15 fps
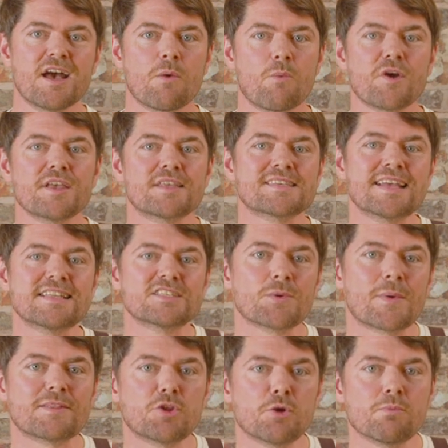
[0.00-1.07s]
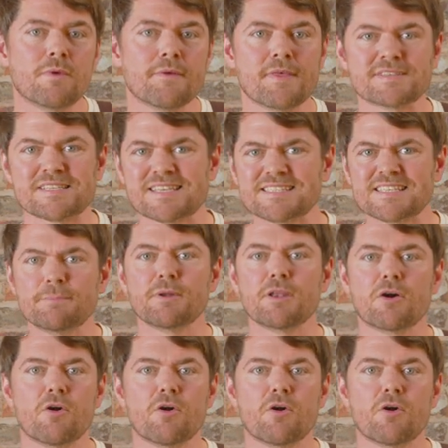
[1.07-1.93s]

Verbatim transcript: And what you tend to end up with is a similar